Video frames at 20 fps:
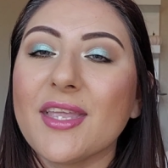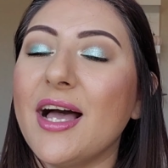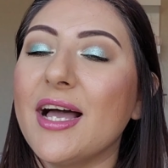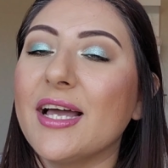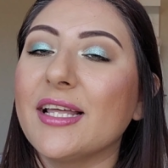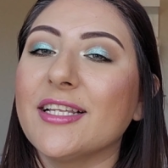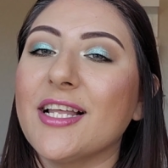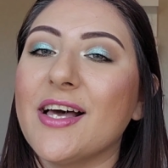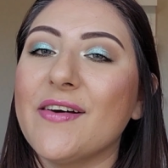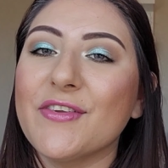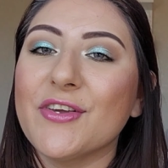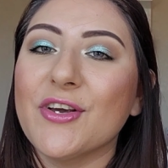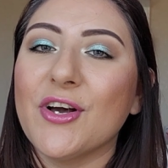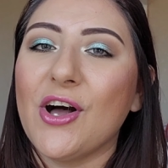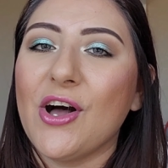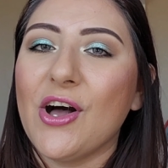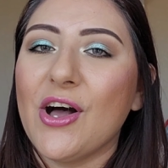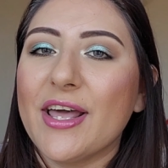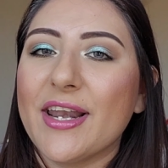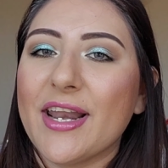I love you
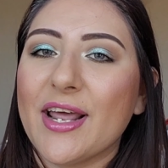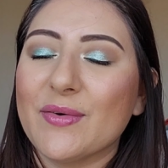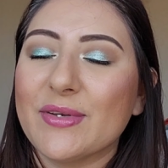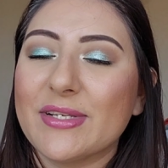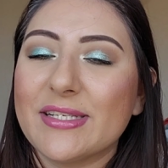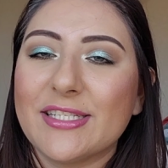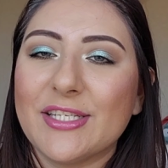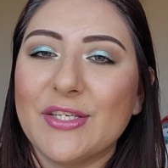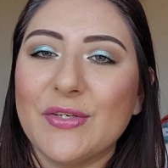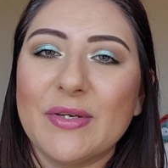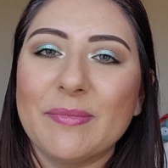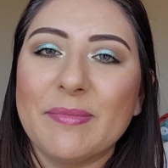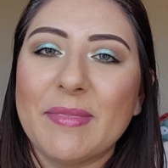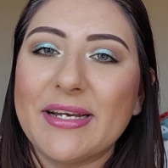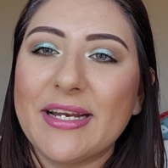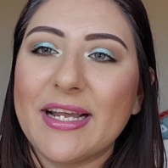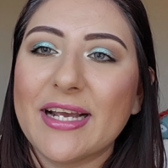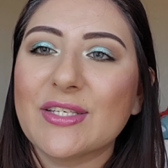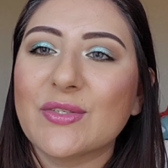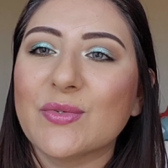all and I will see you in
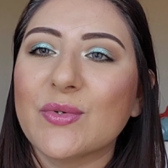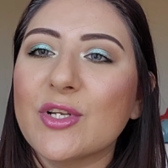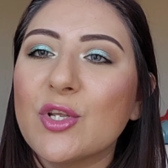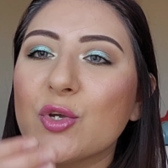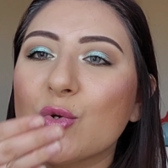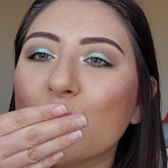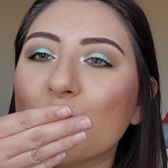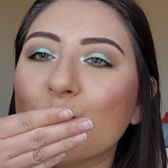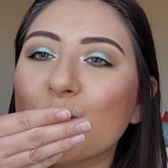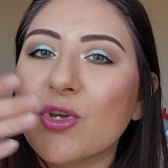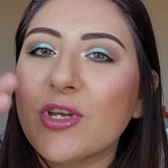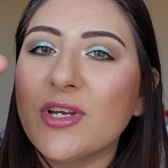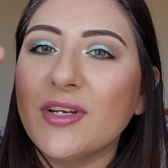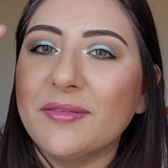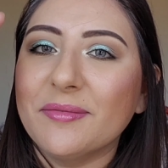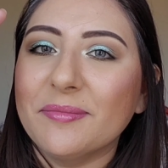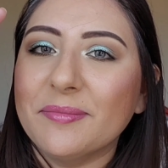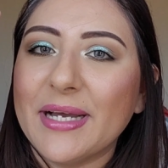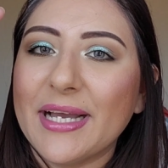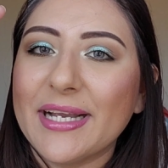my next one.
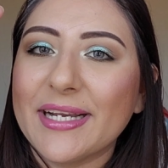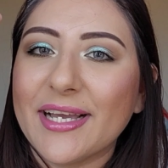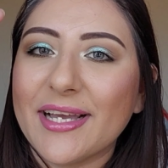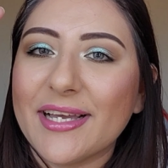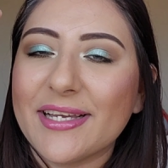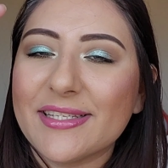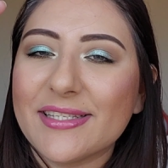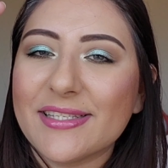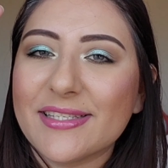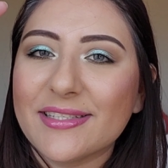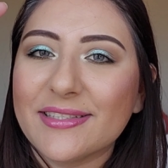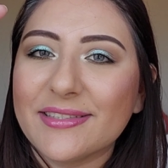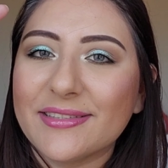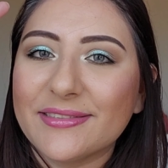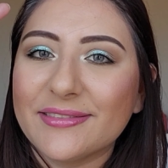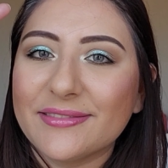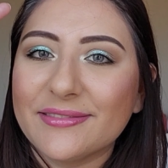Bye guys.